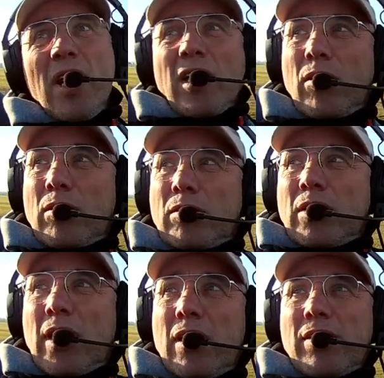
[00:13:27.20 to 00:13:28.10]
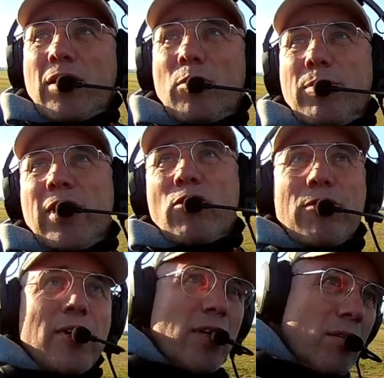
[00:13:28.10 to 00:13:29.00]
I don't see anything on base or
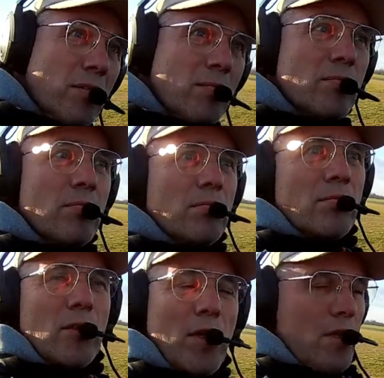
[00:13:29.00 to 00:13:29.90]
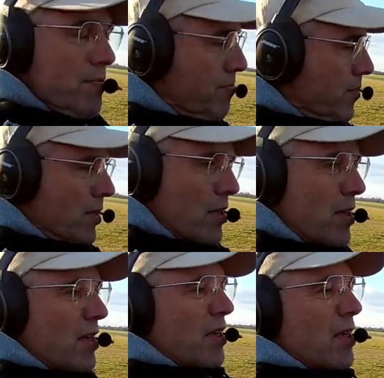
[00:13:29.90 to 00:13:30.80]
final. Okay.
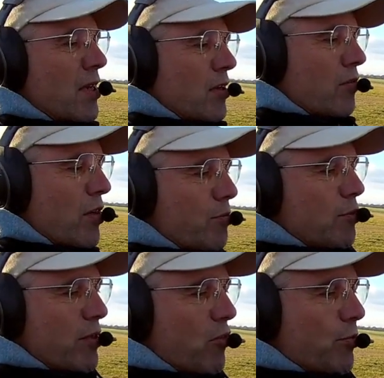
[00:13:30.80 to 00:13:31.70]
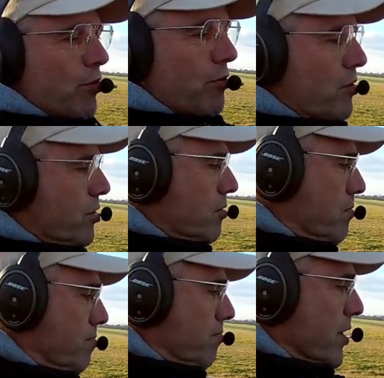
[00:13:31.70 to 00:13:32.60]
I put transponder on to,
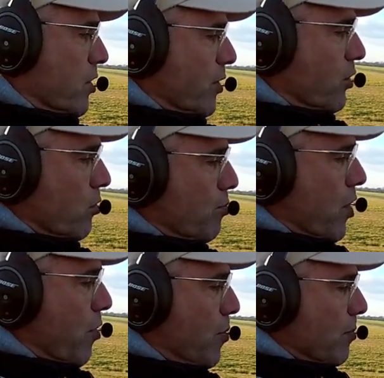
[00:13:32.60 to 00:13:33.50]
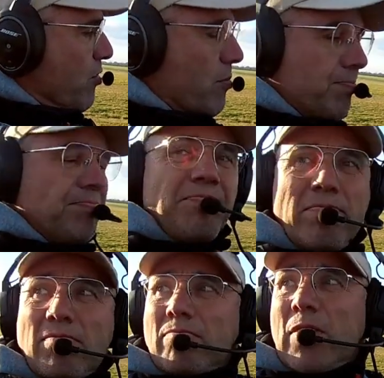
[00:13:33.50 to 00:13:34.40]
I switch to both pumps,
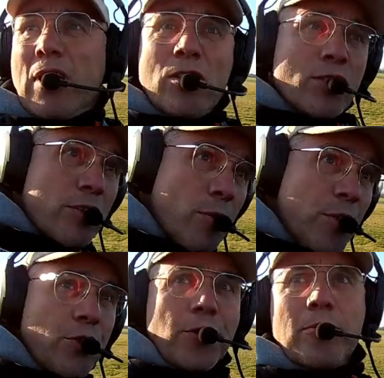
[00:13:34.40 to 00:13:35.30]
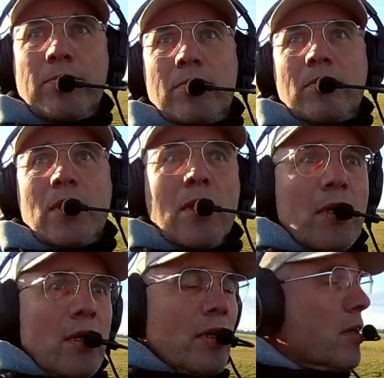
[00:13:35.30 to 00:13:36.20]
just to be sure.
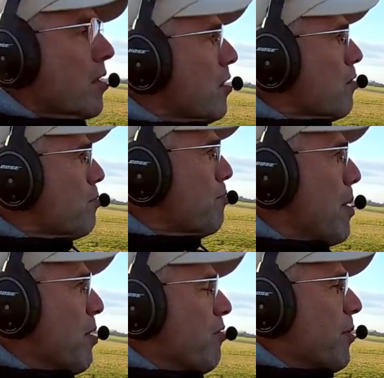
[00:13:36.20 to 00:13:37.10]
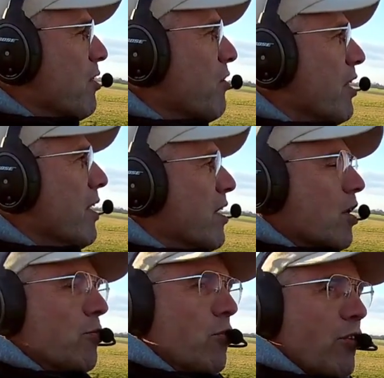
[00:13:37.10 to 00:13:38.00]
Up and NVAV X-ray, lining
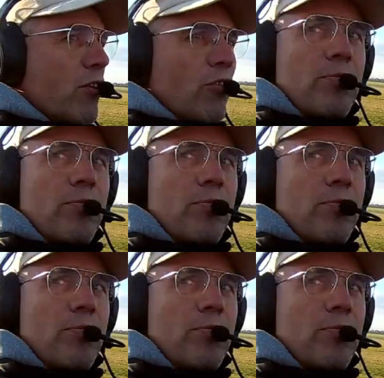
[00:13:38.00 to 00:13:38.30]
up 26.